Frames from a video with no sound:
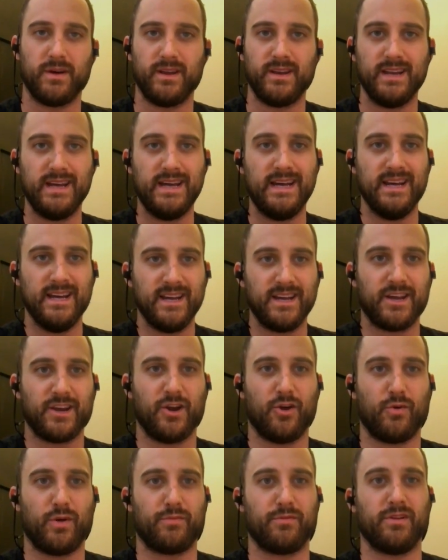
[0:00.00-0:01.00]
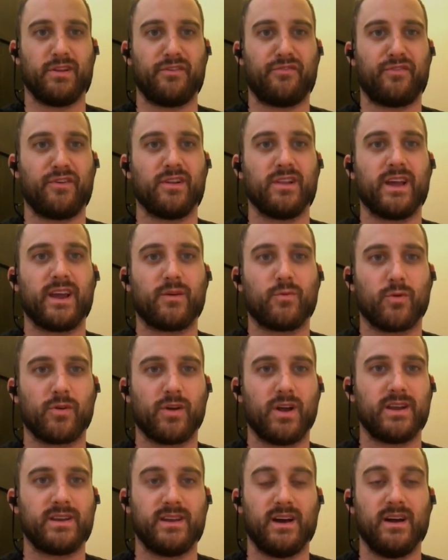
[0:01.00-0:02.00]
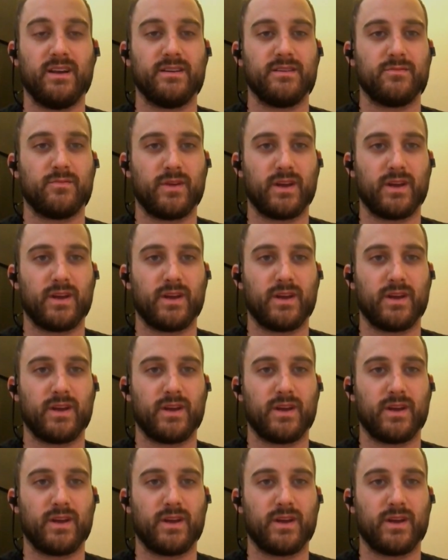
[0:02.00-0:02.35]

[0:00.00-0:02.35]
But you know, we really feel like we're not done.